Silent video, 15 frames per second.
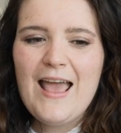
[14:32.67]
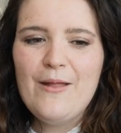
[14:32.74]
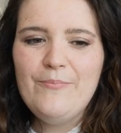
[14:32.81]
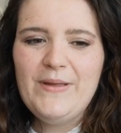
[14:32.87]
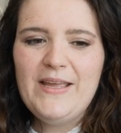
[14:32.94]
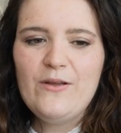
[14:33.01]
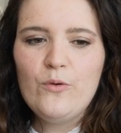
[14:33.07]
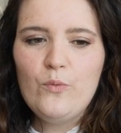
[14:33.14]
and
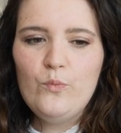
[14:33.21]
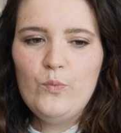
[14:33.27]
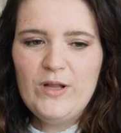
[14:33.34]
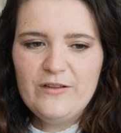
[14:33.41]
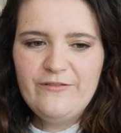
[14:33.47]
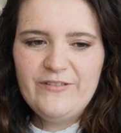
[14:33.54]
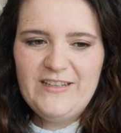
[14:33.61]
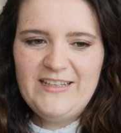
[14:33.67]
being
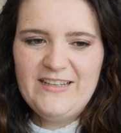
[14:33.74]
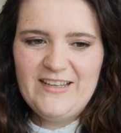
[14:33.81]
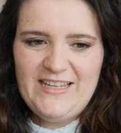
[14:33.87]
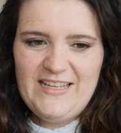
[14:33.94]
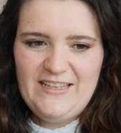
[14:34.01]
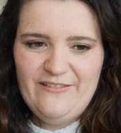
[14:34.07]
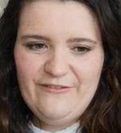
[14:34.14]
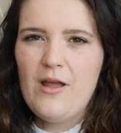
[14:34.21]
willfully
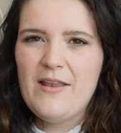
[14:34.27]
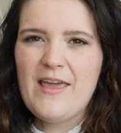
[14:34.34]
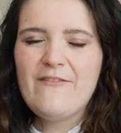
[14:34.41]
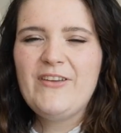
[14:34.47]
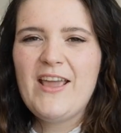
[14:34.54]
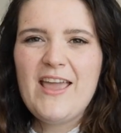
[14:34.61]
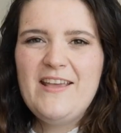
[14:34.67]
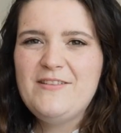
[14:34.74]
naive and
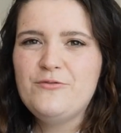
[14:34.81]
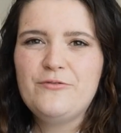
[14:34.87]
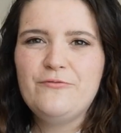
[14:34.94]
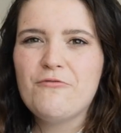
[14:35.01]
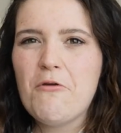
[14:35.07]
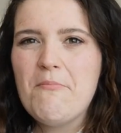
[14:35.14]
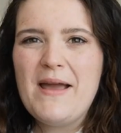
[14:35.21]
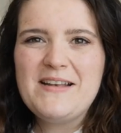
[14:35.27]
having a sort
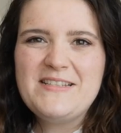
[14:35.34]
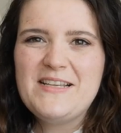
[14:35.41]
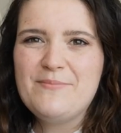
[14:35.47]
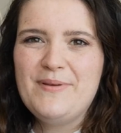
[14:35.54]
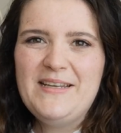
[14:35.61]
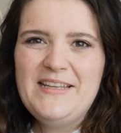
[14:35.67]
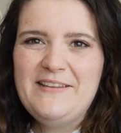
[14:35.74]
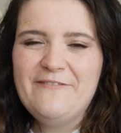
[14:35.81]
of
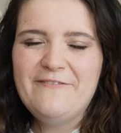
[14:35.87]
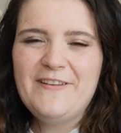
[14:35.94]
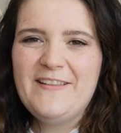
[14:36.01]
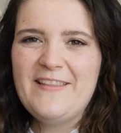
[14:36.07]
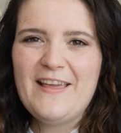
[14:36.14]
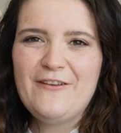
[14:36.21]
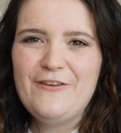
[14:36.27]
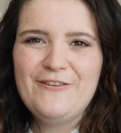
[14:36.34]
romantic belief
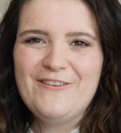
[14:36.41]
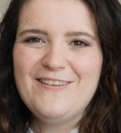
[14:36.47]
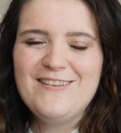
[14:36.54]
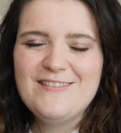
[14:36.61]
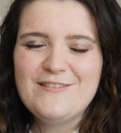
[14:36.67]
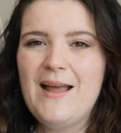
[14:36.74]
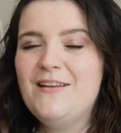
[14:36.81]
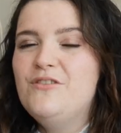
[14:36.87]
in their
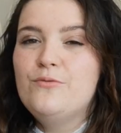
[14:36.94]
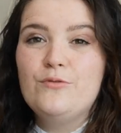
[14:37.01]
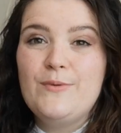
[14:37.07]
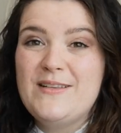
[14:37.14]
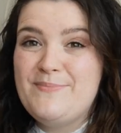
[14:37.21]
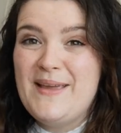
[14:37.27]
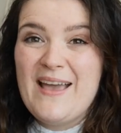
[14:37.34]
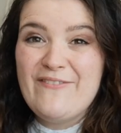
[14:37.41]
goodness and to
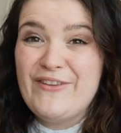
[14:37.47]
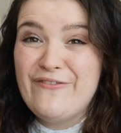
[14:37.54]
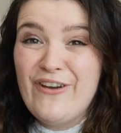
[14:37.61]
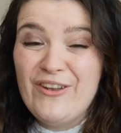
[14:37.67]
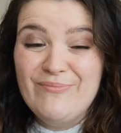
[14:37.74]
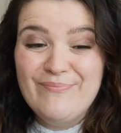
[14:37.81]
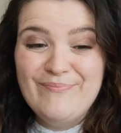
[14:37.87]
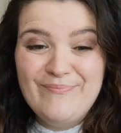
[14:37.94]
always be having
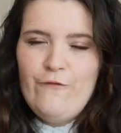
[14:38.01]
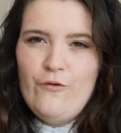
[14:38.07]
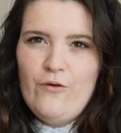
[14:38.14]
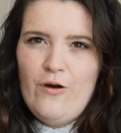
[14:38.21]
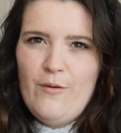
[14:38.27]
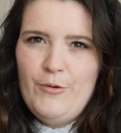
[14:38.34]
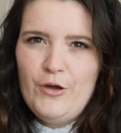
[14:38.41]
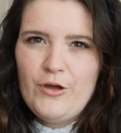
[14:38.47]
fun.
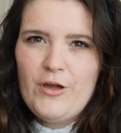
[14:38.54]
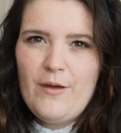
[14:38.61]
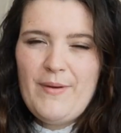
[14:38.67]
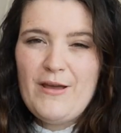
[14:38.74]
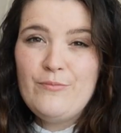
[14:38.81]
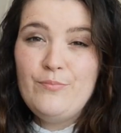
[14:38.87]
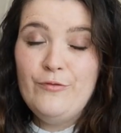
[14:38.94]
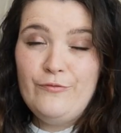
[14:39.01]
For a book
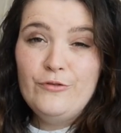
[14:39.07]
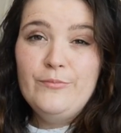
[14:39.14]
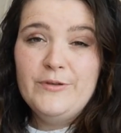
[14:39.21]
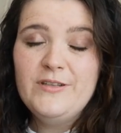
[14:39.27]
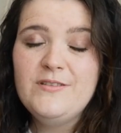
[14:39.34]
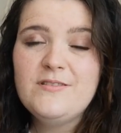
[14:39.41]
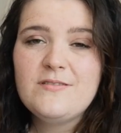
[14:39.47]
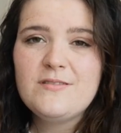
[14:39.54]
about
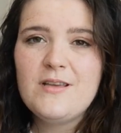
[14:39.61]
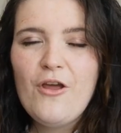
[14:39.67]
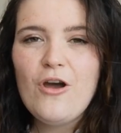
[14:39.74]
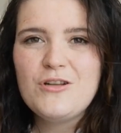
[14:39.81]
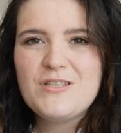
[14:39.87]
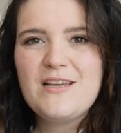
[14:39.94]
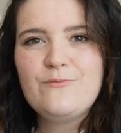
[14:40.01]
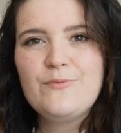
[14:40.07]
performance, an
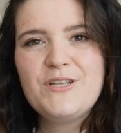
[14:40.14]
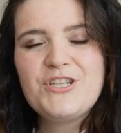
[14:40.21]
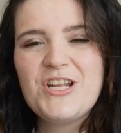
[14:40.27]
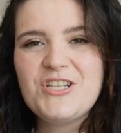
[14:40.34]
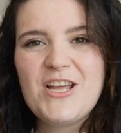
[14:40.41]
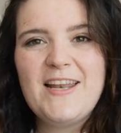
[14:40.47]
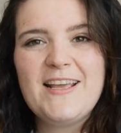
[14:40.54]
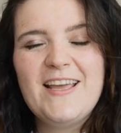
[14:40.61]
art at which
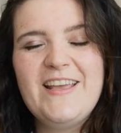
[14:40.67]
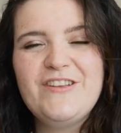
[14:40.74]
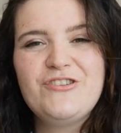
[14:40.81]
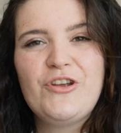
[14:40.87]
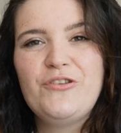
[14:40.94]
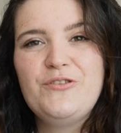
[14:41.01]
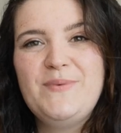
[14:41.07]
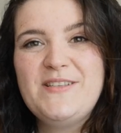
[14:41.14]
Angelica is
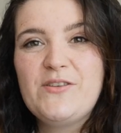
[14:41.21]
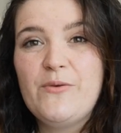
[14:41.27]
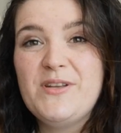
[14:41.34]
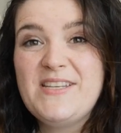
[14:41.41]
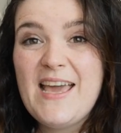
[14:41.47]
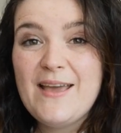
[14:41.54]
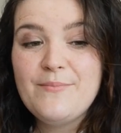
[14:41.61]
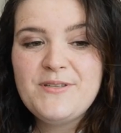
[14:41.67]
shown to be so
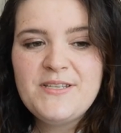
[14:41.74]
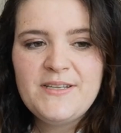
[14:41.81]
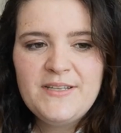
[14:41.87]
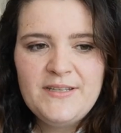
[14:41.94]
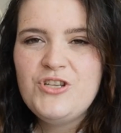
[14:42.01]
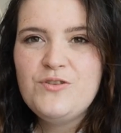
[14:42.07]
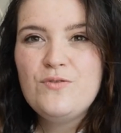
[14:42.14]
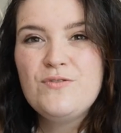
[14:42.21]
adept,
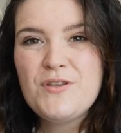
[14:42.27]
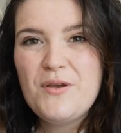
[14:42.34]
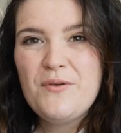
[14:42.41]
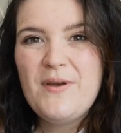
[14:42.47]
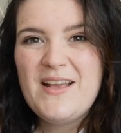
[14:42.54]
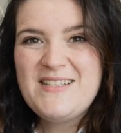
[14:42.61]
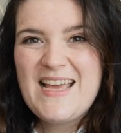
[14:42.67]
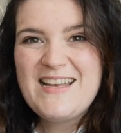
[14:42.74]
she's also
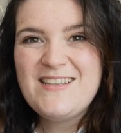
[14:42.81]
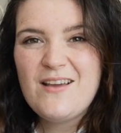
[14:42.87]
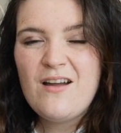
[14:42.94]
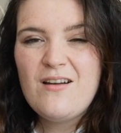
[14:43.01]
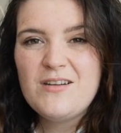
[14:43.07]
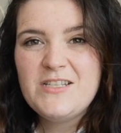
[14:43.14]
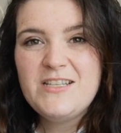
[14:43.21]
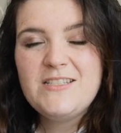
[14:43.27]
a
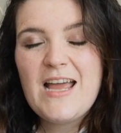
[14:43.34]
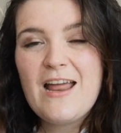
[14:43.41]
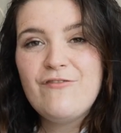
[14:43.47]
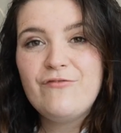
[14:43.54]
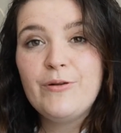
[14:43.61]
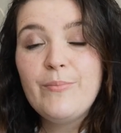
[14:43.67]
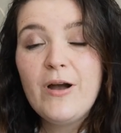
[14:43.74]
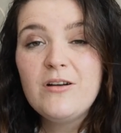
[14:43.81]
tender-hearted
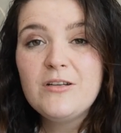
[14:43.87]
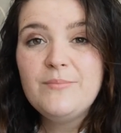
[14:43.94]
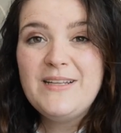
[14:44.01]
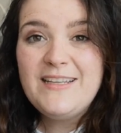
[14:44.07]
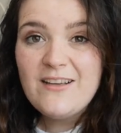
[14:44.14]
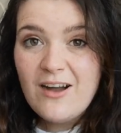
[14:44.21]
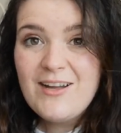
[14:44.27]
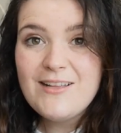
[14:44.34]
and
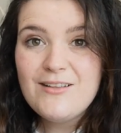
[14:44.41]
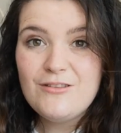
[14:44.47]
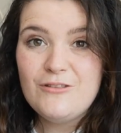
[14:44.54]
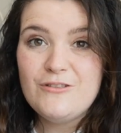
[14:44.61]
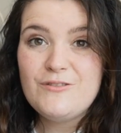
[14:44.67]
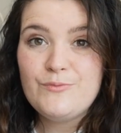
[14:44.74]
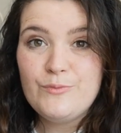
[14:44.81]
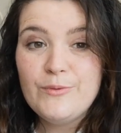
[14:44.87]
remarkably
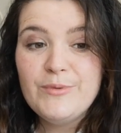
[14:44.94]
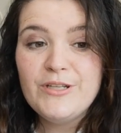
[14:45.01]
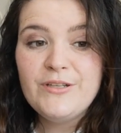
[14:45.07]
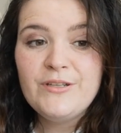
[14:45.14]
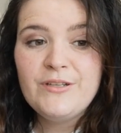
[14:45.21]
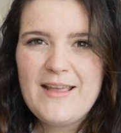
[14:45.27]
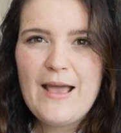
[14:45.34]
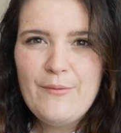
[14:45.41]
guileless
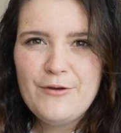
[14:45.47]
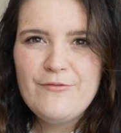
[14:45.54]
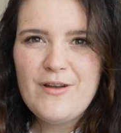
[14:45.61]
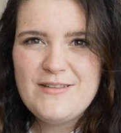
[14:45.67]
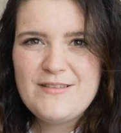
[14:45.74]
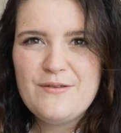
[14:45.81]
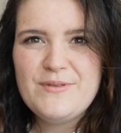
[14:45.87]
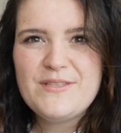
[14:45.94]
woman. Gower
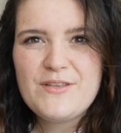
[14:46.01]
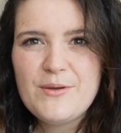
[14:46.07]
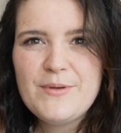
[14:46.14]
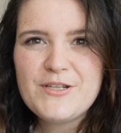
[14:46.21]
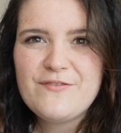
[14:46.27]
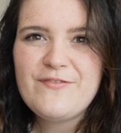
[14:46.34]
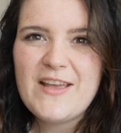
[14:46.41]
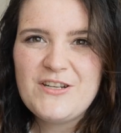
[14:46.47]
writes her with so
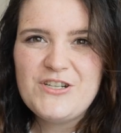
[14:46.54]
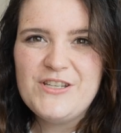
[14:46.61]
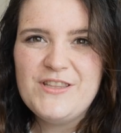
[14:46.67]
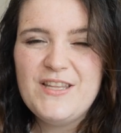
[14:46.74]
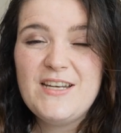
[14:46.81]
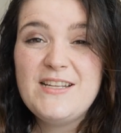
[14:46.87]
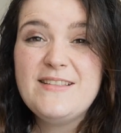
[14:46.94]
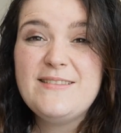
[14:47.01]
much
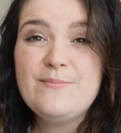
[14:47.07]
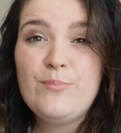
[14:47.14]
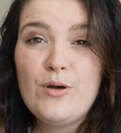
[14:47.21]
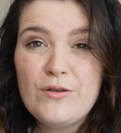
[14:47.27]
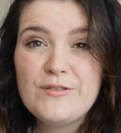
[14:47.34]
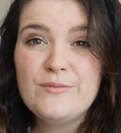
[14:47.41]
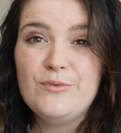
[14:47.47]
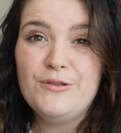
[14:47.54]
affection that it is
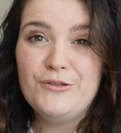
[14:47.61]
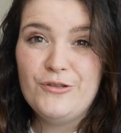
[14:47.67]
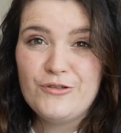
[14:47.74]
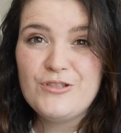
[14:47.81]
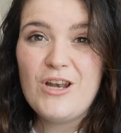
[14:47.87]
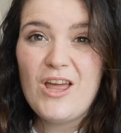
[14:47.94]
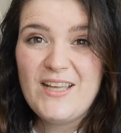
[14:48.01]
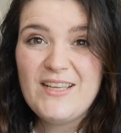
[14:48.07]
impossible not
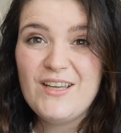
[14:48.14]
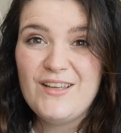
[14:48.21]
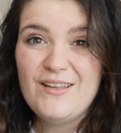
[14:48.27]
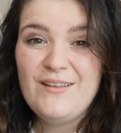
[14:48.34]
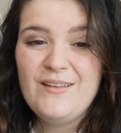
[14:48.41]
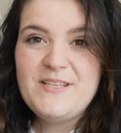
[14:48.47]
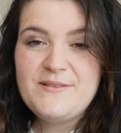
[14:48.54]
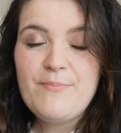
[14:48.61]
to like her,
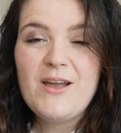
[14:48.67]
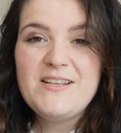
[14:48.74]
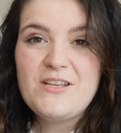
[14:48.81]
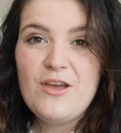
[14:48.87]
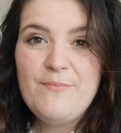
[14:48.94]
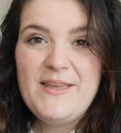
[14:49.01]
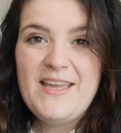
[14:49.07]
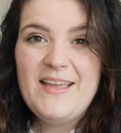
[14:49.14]
despite
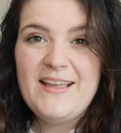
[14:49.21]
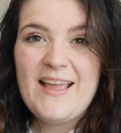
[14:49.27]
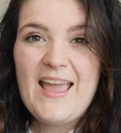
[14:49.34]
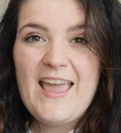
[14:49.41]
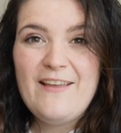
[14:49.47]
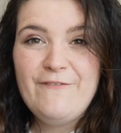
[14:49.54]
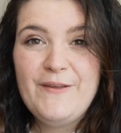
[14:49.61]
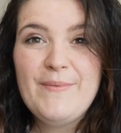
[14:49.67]
her being
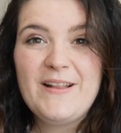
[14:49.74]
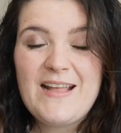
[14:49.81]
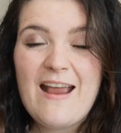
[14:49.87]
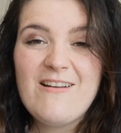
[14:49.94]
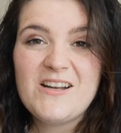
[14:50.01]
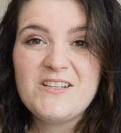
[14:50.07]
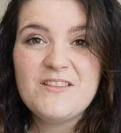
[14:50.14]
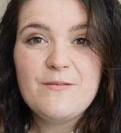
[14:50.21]
a female
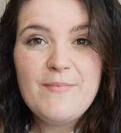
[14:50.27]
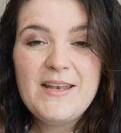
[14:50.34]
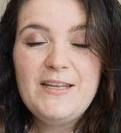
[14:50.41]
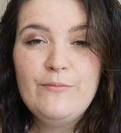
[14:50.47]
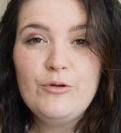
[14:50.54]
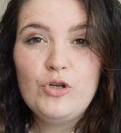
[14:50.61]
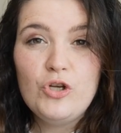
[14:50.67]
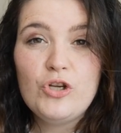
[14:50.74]
character that many
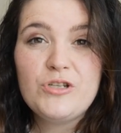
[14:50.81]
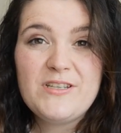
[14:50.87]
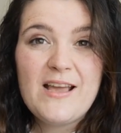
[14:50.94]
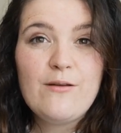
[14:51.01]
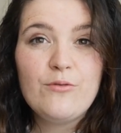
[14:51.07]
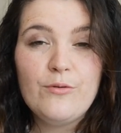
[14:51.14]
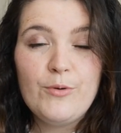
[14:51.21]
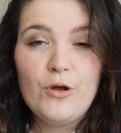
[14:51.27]
would look
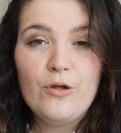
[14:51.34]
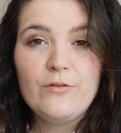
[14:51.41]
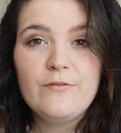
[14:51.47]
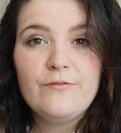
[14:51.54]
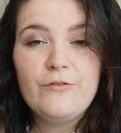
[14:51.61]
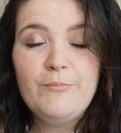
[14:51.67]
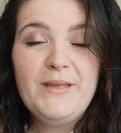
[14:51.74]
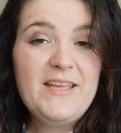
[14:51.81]
down upon
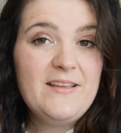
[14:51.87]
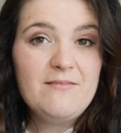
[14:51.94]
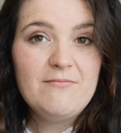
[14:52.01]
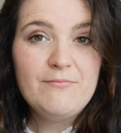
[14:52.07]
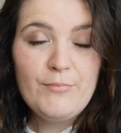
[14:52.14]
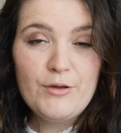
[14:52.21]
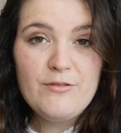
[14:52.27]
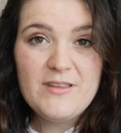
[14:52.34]
for being
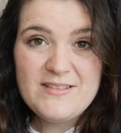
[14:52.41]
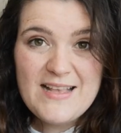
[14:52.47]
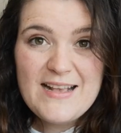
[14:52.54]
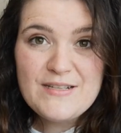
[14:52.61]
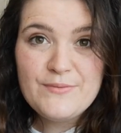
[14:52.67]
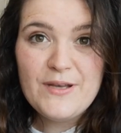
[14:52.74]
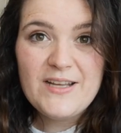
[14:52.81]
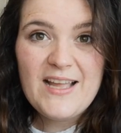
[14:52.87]
both a
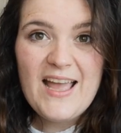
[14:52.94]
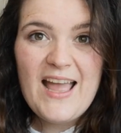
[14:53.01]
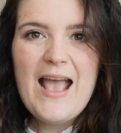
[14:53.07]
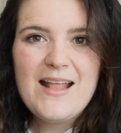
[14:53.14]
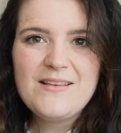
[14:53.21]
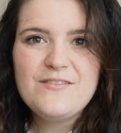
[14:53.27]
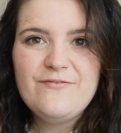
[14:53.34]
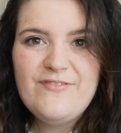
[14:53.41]
sex worker
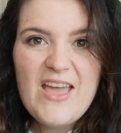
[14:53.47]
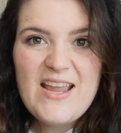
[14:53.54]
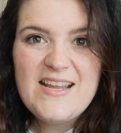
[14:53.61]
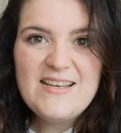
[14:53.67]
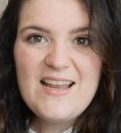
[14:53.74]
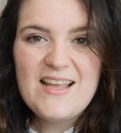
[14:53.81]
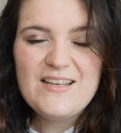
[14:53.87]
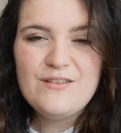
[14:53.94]
and
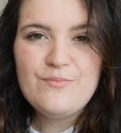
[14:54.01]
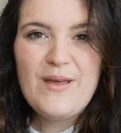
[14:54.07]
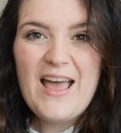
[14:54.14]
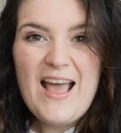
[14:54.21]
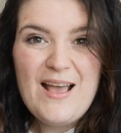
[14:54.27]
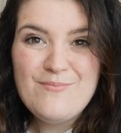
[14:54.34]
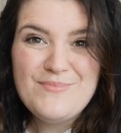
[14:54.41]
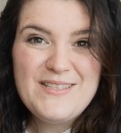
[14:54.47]
vain and
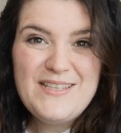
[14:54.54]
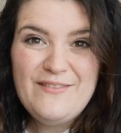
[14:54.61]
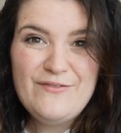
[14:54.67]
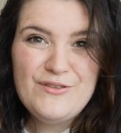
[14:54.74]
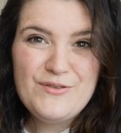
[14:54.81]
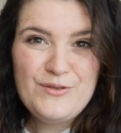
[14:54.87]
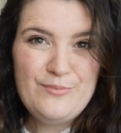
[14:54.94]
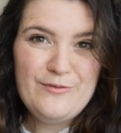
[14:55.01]
perhaps
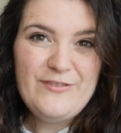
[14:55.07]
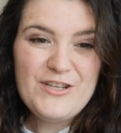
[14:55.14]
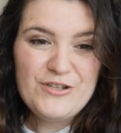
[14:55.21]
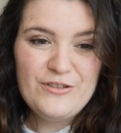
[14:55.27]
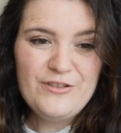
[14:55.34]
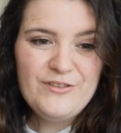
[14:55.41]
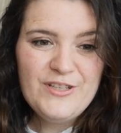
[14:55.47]
even superficial.